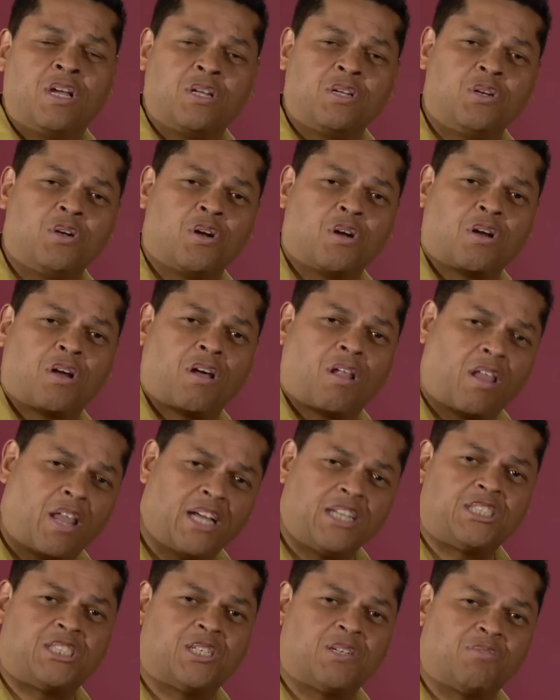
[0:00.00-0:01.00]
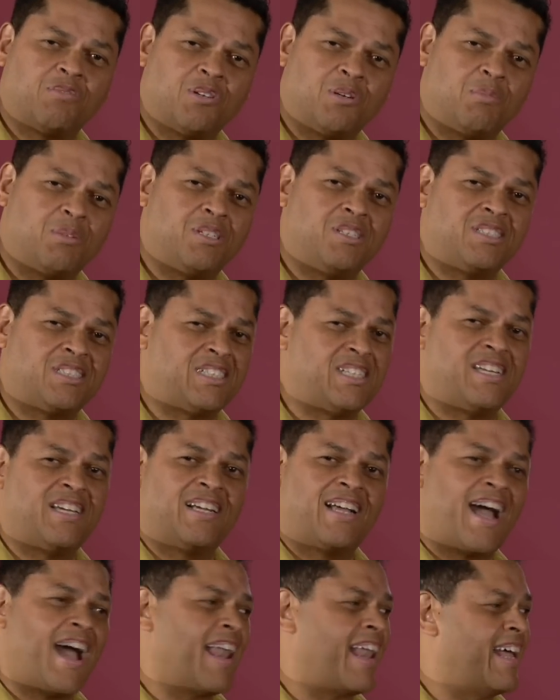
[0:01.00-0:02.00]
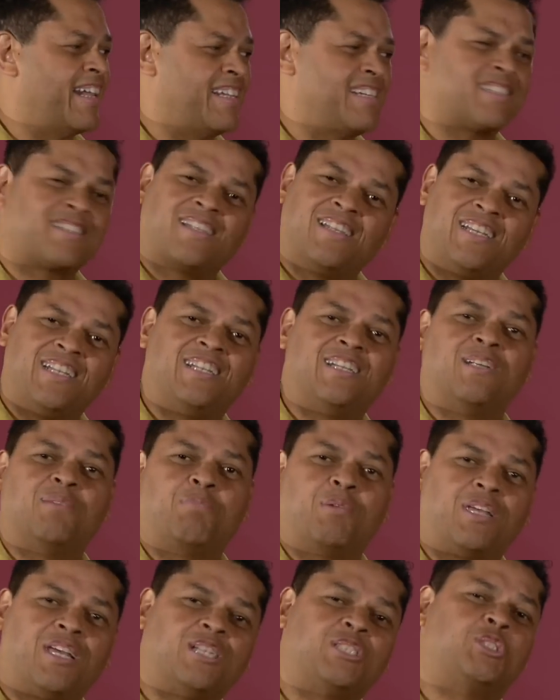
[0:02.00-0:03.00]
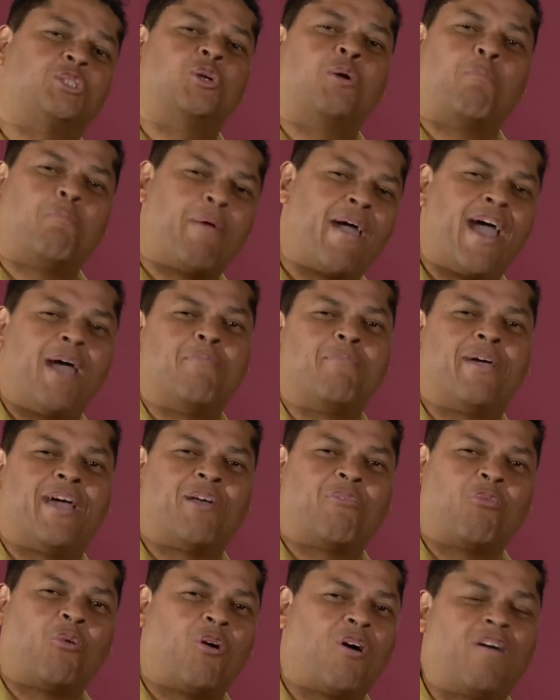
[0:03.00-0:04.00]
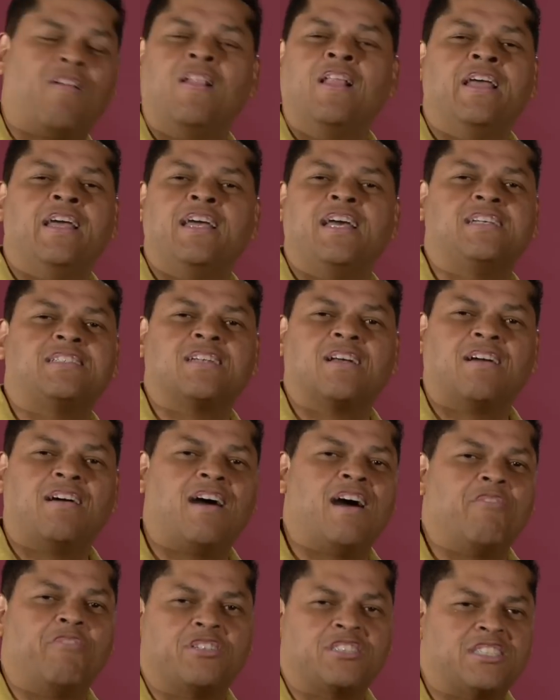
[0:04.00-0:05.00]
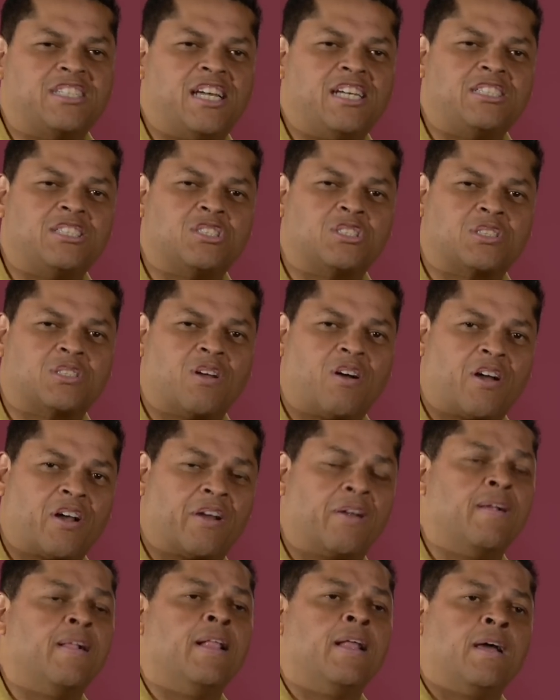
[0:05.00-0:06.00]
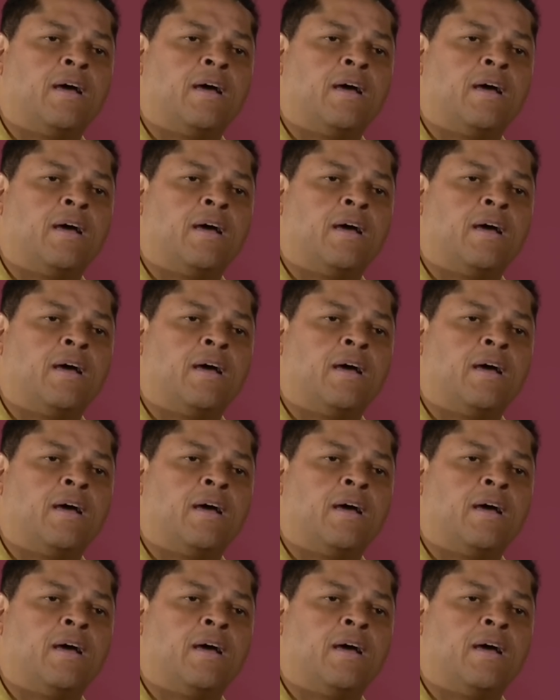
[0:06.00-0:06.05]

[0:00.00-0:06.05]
your collection room and you see a guy like this leaning up against your Batman wall, it's a conversation starter.